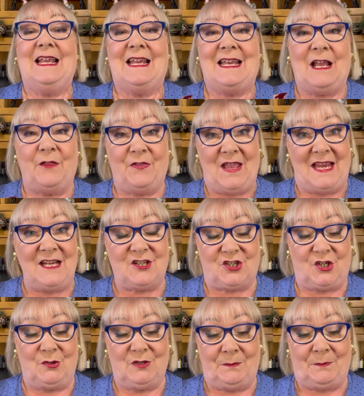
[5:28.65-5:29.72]
Now, they
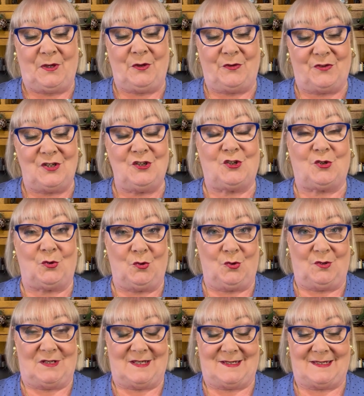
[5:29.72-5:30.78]
two are both in
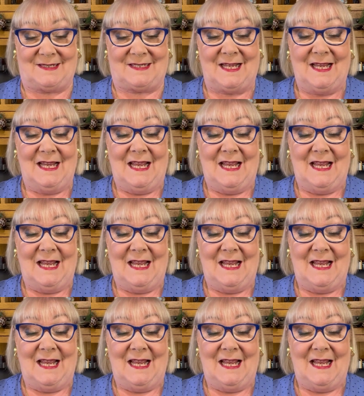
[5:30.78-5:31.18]
Taurus.